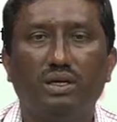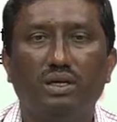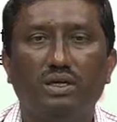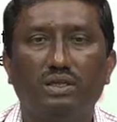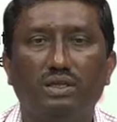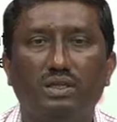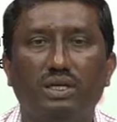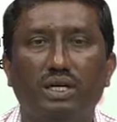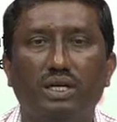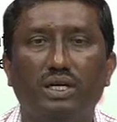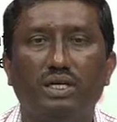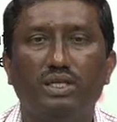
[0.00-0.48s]

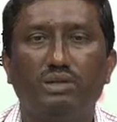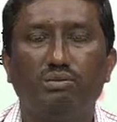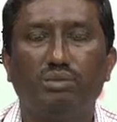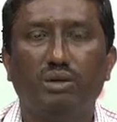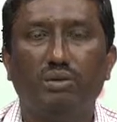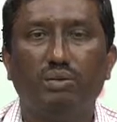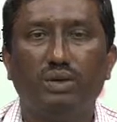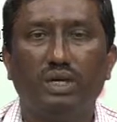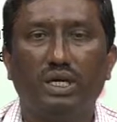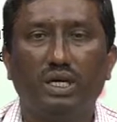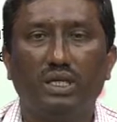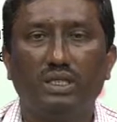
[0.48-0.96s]
states
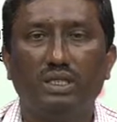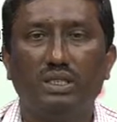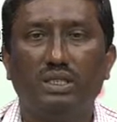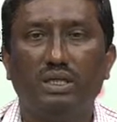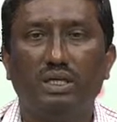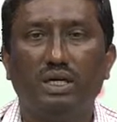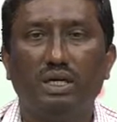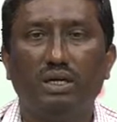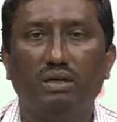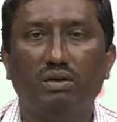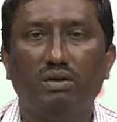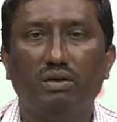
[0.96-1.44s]
may be
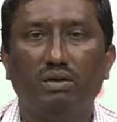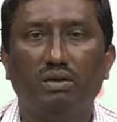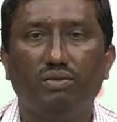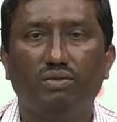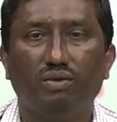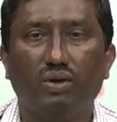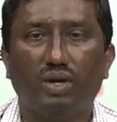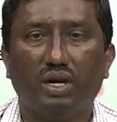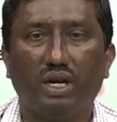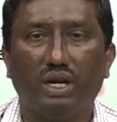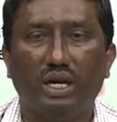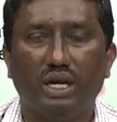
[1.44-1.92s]
considered
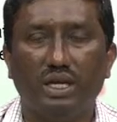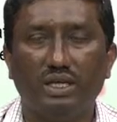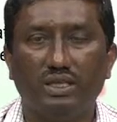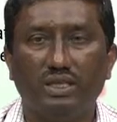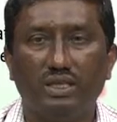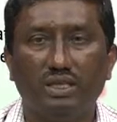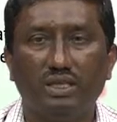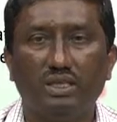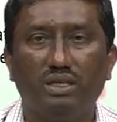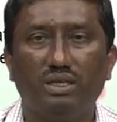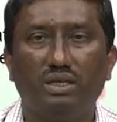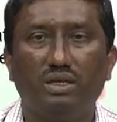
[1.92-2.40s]
for
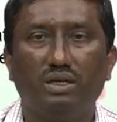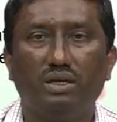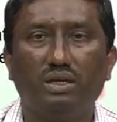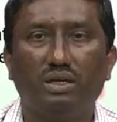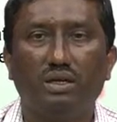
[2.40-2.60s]
analysis.